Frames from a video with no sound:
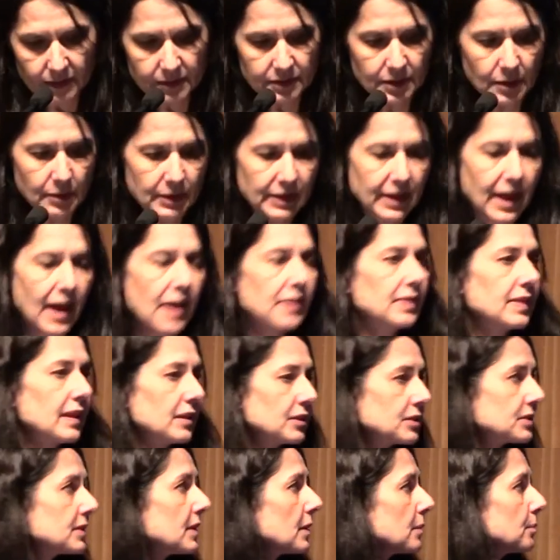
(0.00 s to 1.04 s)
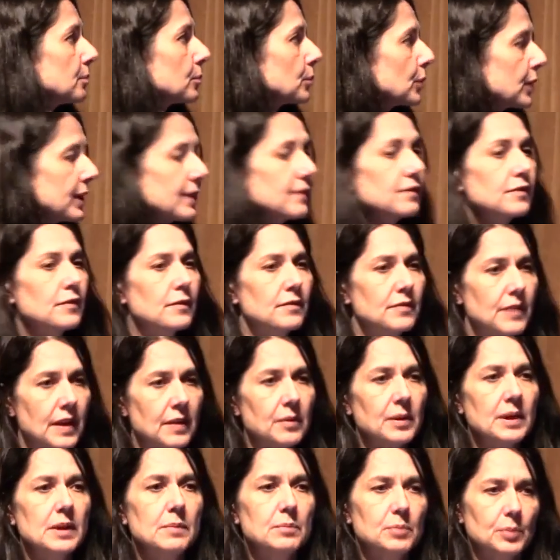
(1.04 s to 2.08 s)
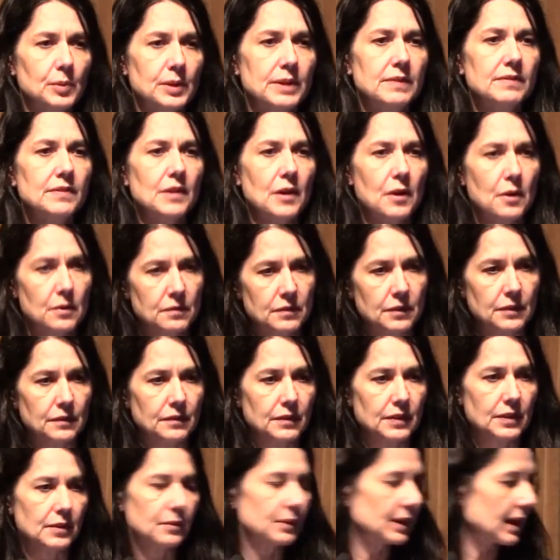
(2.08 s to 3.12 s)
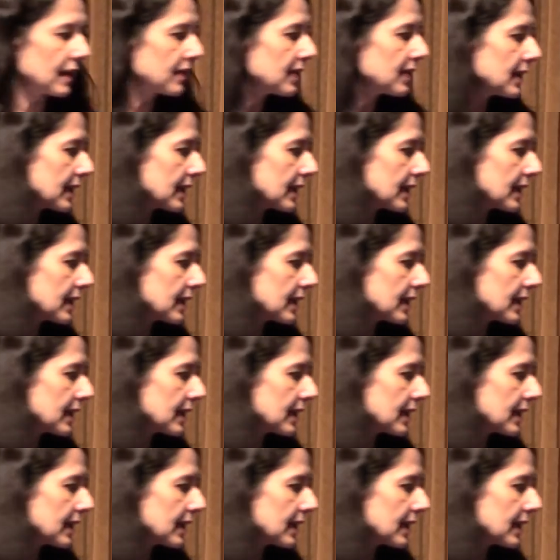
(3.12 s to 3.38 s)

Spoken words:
So again, there's a brief, very brief overview, and I